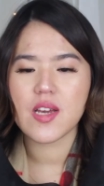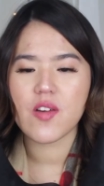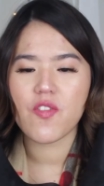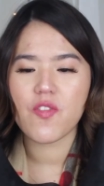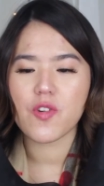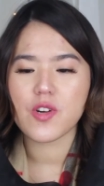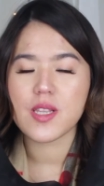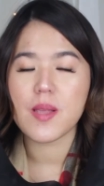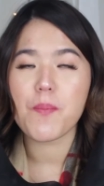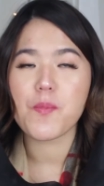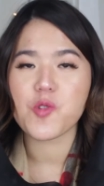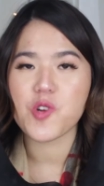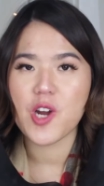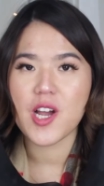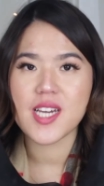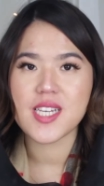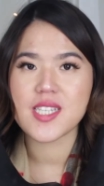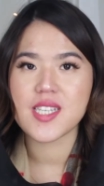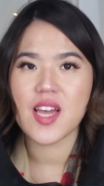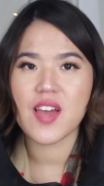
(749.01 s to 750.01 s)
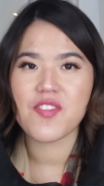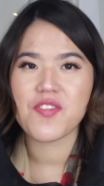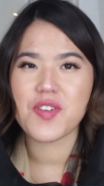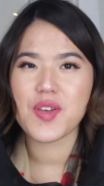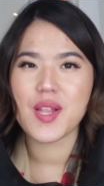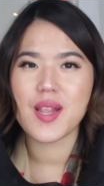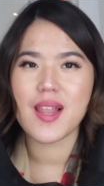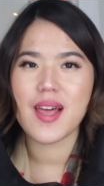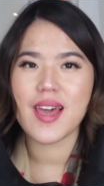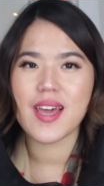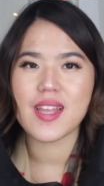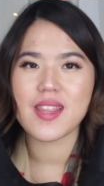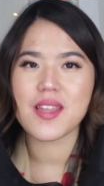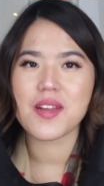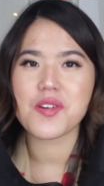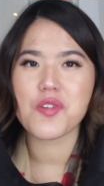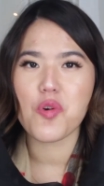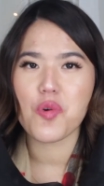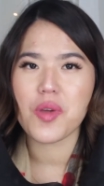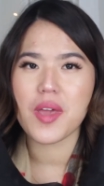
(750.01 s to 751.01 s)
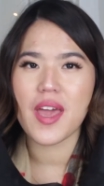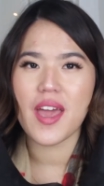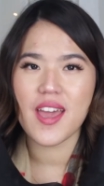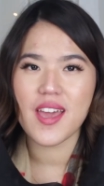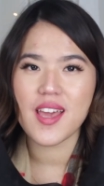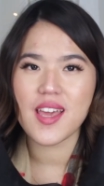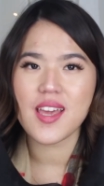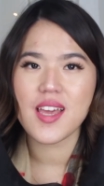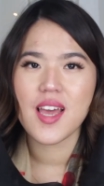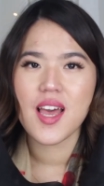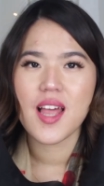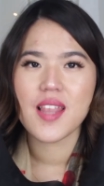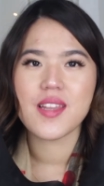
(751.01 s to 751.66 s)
for the price, I feel like they're okay.